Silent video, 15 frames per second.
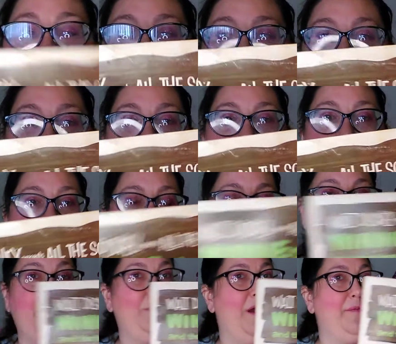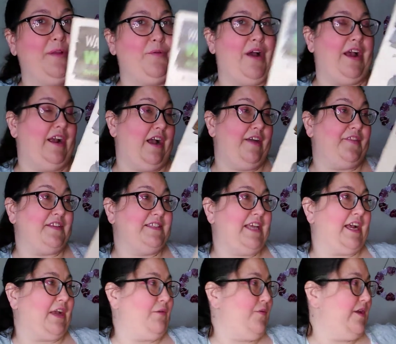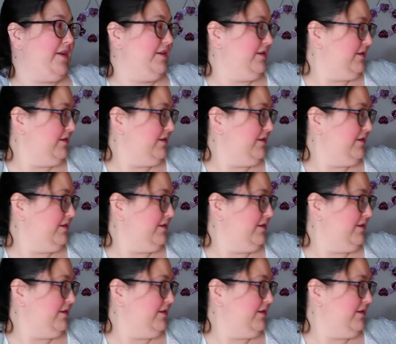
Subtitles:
this one, which is probably why I got the second one.